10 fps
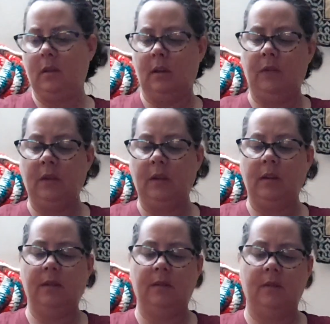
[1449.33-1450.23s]
I've done
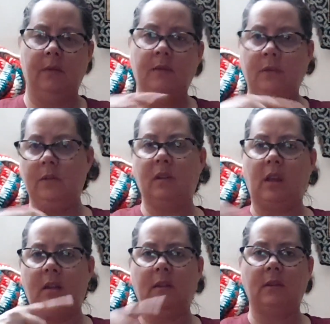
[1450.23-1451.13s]
the
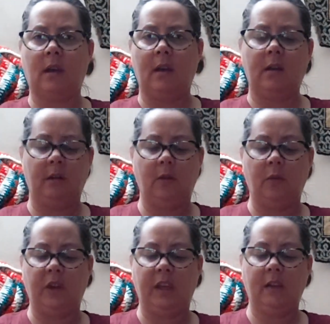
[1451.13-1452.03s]
side to side,
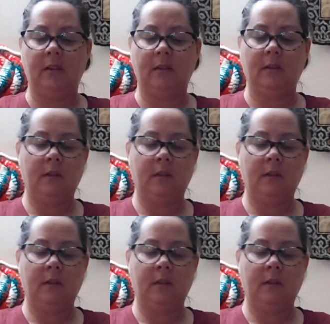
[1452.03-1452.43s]
blankets.